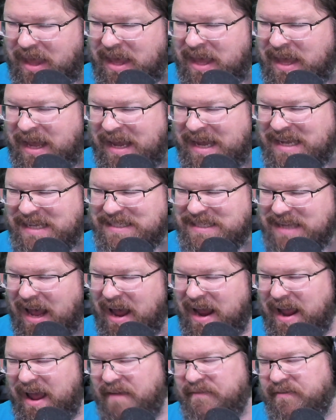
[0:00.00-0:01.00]
is
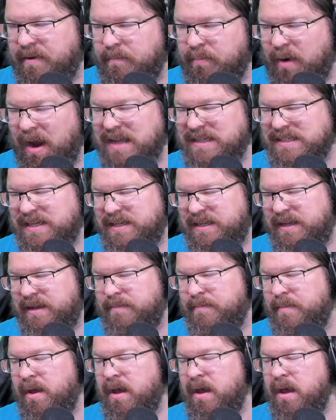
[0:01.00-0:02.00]
I have comprised a
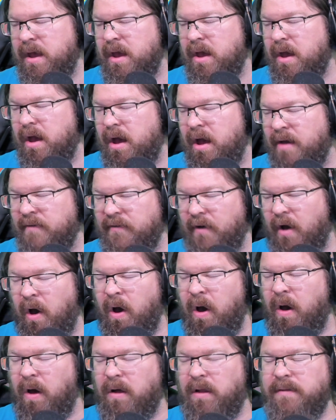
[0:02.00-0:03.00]
team of
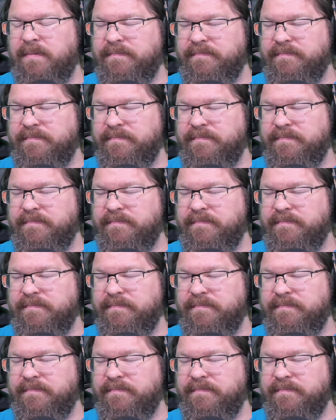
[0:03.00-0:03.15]
all,